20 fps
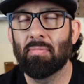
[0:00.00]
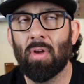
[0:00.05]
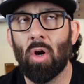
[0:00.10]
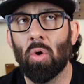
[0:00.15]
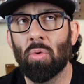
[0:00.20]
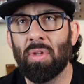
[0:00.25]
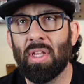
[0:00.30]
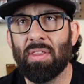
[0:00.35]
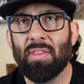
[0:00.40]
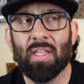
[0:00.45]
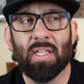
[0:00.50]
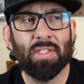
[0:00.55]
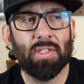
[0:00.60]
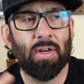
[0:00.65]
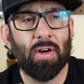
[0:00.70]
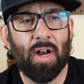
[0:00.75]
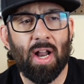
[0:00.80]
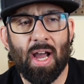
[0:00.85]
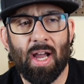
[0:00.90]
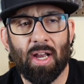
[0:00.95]

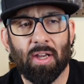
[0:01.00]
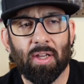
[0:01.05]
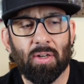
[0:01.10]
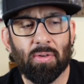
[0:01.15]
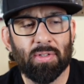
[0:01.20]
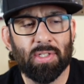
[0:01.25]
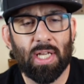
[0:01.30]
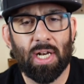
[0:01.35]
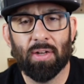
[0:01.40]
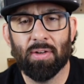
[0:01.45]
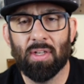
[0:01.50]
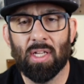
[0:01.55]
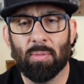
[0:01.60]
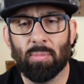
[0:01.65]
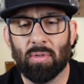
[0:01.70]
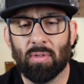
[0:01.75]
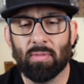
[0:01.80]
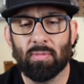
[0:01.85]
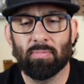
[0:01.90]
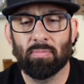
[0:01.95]
is that a
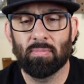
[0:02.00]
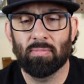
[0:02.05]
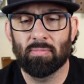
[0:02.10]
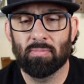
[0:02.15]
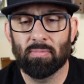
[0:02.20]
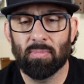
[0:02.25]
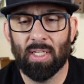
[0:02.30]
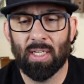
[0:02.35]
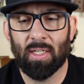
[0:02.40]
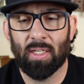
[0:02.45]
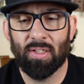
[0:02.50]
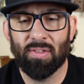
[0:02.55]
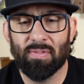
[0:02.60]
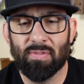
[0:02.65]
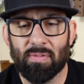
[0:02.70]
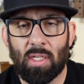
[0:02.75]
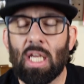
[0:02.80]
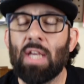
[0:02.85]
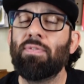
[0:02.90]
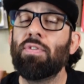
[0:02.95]
double negative?
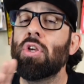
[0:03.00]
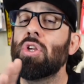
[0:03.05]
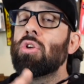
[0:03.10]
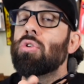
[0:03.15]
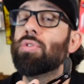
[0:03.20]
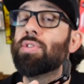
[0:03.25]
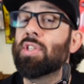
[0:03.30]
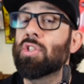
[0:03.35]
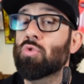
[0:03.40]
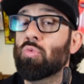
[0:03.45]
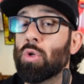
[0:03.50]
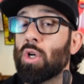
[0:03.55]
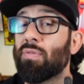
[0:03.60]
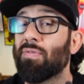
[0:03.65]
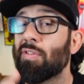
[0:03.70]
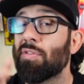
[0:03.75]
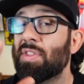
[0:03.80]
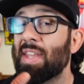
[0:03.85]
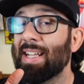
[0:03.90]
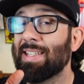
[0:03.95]
If you use this reel
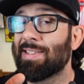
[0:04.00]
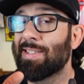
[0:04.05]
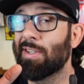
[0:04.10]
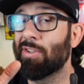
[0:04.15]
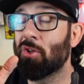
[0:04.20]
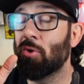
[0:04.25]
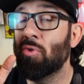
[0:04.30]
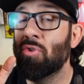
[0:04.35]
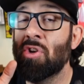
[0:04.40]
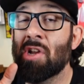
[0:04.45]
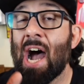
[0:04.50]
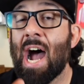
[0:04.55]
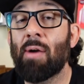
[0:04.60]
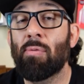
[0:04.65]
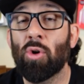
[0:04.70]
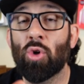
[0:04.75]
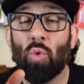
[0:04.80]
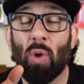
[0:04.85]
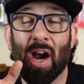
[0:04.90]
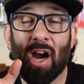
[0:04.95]
for things that do not
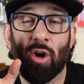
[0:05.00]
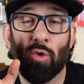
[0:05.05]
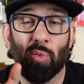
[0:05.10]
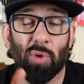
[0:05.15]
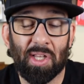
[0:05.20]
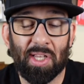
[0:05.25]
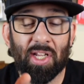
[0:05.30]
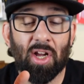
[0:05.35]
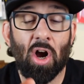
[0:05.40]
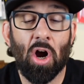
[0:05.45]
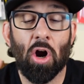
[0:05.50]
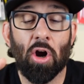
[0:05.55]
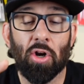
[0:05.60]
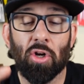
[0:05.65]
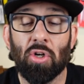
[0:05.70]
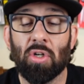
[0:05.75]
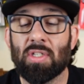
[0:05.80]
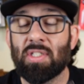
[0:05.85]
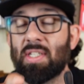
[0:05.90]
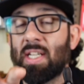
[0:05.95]
require really hard
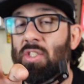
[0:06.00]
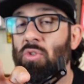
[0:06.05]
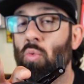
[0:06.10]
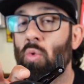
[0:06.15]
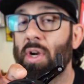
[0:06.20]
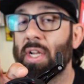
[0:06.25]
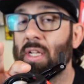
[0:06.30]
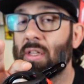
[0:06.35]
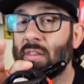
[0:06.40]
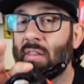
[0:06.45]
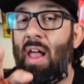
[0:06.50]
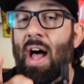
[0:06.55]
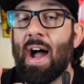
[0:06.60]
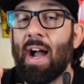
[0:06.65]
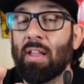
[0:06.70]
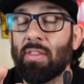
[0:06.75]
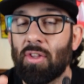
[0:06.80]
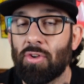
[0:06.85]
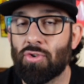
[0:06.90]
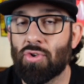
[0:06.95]
hook sets where you
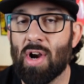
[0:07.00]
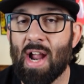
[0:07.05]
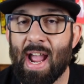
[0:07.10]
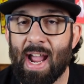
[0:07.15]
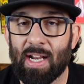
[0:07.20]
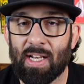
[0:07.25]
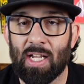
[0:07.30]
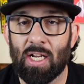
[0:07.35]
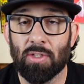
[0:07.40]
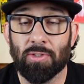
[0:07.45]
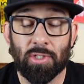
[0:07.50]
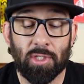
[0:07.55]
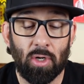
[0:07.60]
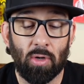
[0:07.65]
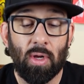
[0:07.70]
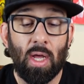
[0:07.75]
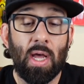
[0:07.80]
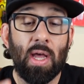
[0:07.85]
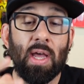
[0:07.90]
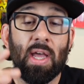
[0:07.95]
lock the drag down.
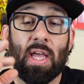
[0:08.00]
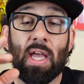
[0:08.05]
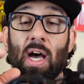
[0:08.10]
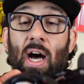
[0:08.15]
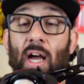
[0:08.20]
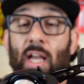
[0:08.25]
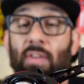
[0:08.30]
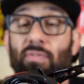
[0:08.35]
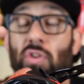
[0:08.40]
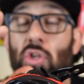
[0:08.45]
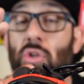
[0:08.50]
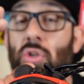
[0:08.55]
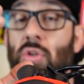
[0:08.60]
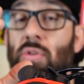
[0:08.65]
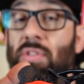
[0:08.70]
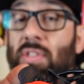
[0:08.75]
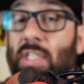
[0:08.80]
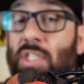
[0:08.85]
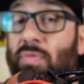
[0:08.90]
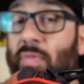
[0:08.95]
So if you
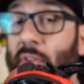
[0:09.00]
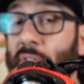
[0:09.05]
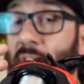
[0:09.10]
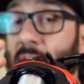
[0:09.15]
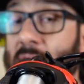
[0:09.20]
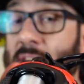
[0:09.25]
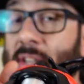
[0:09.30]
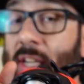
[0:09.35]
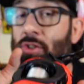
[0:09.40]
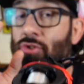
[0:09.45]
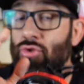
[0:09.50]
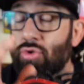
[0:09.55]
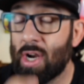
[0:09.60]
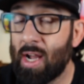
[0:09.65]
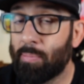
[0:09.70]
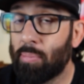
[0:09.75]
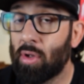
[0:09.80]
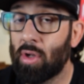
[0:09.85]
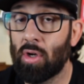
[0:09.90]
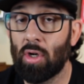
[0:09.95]
use this for things
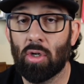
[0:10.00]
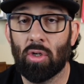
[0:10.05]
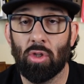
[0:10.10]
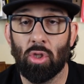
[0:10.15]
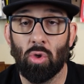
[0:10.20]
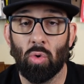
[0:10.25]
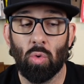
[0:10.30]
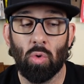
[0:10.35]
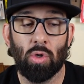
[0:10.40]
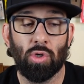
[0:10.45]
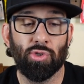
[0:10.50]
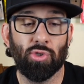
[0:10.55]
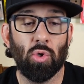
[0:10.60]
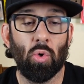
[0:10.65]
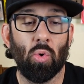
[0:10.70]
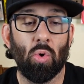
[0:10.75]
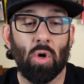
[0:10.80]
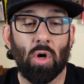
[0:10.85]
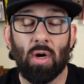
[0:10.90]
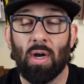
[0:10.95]
treble hook lures
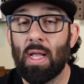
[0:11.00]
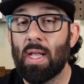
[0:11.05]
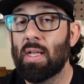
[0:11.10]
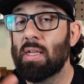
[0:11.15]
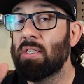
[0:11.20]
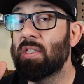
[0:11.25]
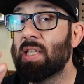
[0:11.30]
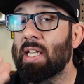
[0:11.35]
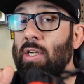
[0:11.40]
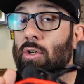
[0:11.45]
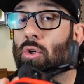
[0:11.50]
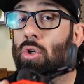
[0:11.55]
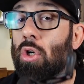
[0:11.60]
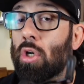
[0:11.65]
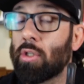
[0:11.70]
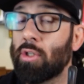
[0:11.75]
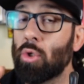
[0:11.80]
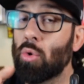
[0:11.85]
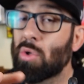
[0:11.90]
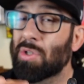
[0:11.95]
or single
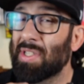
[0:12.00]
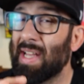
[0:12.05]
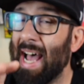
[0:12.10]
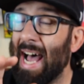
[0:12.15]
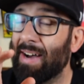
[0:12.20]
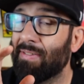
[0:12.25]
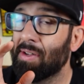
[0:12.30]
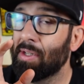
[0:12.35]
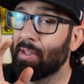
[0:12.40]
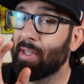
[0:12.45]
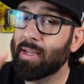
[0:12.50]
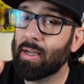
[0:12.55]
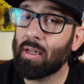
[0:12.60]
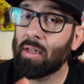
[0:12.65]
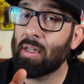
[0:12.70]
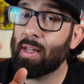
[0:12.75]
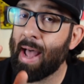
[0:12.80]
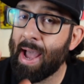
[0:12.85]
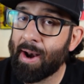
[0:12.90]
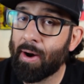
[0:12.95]
hook lures that have a
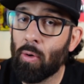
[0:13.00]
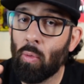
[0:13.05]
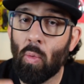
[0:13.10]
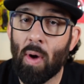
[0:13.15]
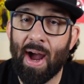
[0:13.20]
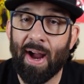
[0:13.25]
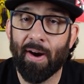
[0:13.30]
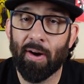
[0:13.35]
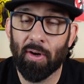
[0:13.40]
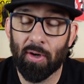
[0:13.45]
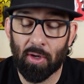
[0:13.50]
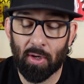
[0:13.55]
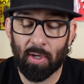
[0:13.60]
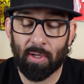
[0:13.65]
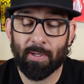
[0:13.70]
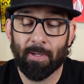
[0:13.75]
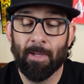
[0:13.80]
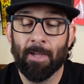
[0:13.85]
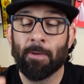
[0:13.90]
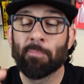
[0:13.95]
little lighter wire
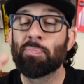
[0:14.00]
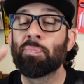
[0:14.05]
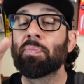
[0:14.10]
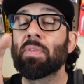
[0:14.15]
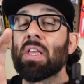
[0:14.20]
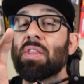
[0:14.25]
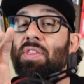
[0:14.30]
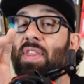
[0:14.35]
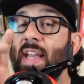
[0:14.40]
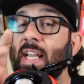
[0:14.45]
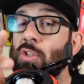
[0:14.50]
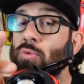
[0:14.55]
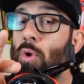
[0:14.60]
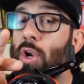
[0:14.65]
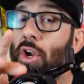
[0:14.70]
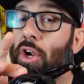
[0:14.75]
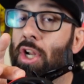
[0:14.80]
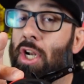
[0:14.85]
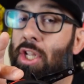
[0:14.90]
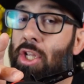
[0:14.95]
hook, things where
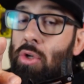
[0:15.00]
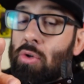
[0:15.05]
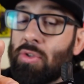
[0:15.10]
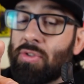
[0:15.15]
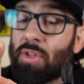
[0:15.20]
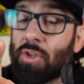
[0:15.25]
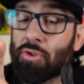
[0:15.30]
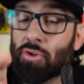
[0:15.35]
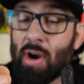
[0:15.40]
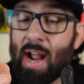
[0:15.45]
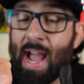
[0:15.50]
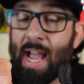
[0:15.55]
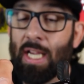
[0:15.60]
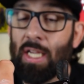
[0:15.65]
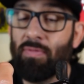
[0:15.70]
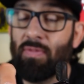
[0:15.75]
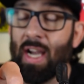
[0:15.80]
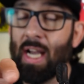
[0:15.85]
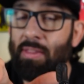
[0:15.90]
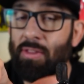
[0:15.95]
you're going to use the drag,
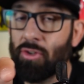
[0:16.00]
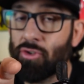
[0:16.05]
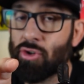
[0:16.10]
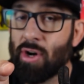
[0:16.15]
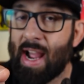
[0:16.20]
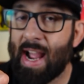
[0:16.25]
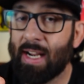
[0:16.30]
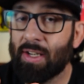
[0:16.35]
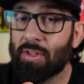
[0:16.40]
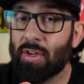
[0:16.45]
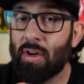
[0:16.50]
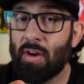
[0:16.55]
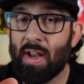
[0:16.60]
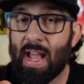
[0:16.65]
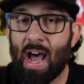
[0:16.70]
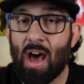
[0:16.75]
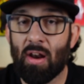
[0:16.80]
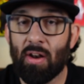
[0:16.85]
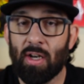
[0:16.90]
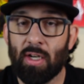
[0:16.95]
you've got the drag turned
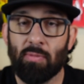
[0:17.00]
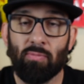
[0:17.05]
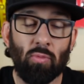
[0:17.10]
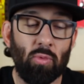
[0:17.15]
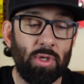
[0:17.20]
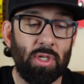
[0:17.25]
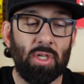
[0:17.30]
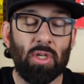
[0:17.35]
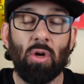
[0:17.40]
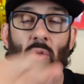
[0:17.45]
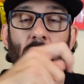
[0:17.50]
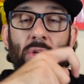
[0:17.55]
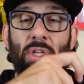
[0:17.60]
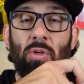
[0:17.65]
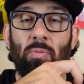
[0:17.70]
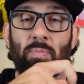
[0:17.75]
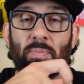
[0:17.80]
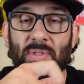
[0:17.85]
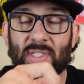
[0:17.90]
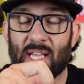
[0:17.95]
down, and when
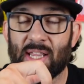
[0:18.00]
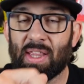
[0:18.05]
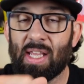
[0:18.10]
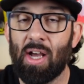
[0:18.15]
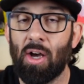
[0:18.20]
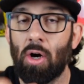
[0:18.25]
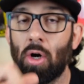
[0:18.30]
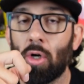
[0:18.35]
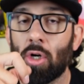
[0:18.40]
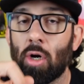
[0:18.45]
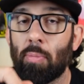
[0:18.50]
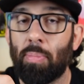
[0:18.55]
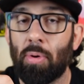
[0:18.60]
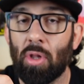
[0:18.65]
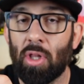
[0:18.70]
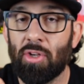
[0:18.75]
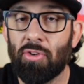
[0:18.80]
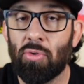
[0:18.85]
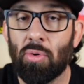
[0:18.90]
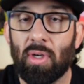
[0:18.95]
you set that hook or
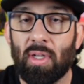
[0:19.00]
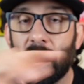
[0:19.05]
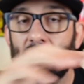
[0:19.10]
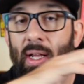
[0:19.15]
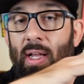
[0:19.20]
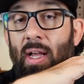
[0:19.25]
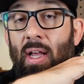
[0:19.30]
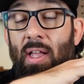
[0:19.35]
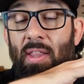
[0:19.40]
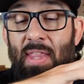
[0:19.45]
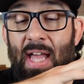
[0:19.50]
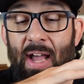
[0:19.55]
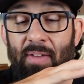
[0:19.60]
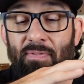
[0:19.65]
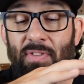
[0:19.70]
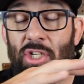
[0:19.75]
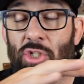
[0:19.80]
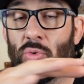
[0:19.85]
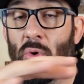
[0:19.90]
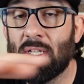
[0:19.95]
pull into it, that
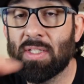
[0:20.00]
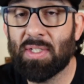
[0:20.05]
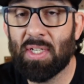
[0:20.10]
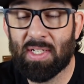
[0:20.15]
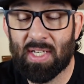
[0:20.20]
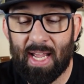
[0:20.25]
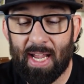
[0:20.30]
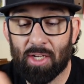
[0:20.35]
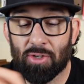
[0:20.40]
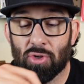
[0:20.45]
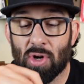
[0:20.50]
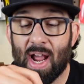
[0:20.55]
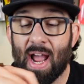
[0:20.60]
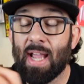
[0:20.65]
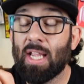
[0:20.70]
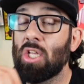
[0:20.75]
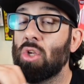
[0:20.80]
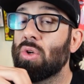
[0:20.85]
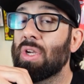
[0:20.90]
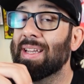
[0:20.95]
fish wants to take
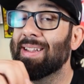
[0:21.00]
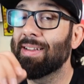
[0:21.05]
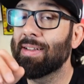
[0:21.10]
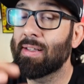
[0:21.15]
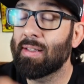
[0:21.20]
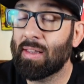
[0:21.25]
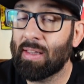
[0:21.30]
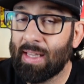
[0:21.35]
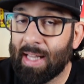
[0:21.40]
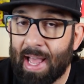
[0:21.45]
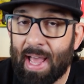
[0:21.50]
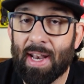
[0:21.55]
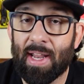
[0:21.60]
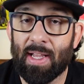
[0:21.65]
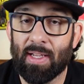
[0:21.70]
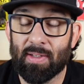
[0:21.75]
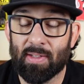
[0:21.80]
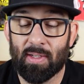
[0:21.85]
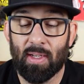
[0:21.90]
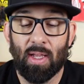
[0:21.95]
drag, you can let
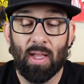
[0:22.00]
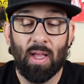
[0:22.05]
it.